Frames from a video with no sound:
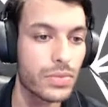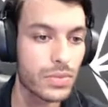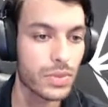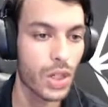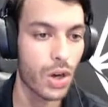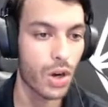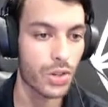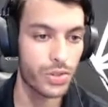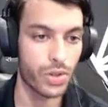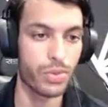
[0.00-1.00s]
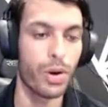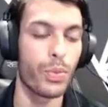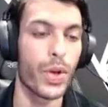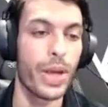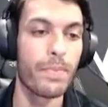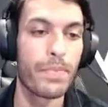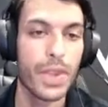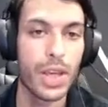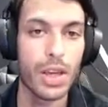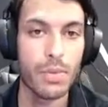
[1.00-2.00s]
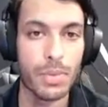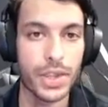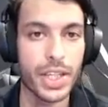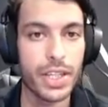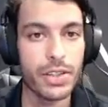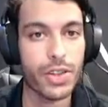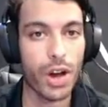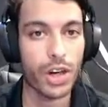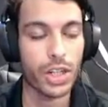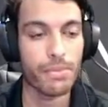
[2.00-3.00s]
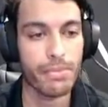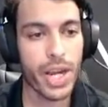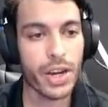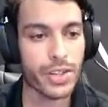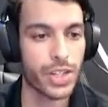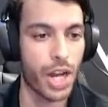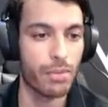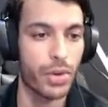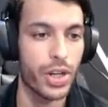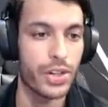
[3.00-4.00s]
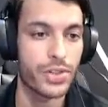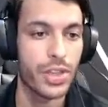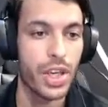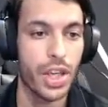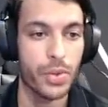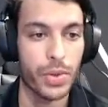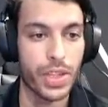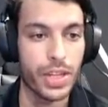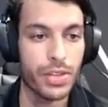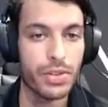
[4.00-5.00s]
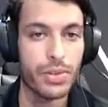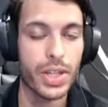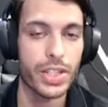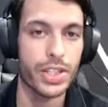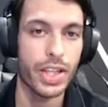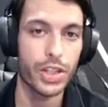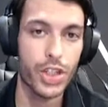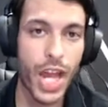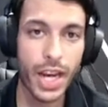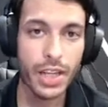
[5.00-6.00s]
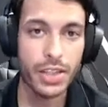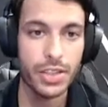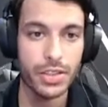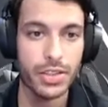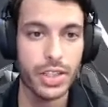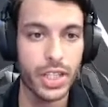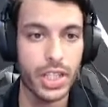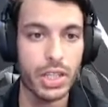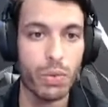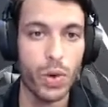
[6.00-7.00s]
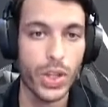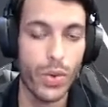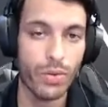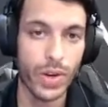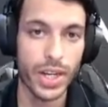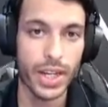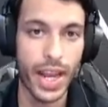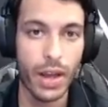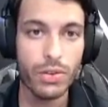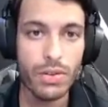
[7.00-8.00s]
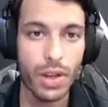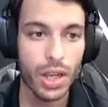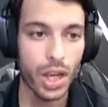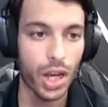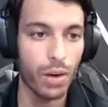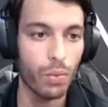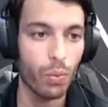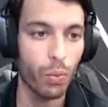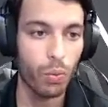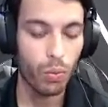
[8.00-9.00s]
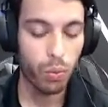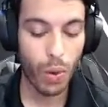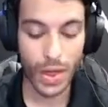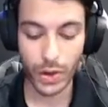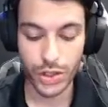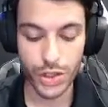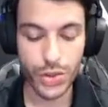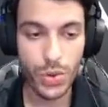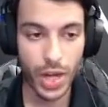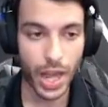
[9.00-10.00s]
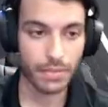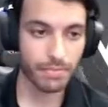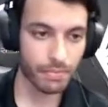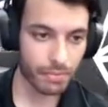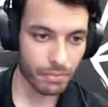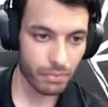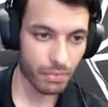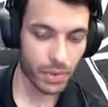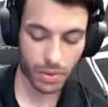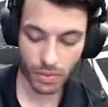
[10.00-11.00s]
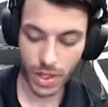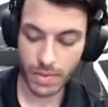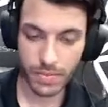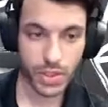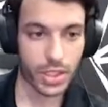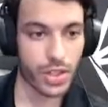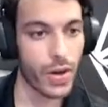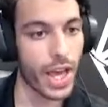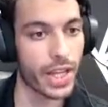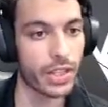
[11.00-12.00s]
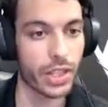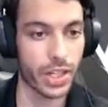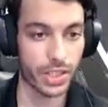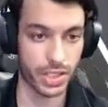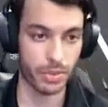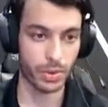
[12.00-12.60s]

are also appropriate. But these are comparison operators, and what they do is they check to see what you have written down, whether it's true or not. Right? So let's go ahead and look at an example.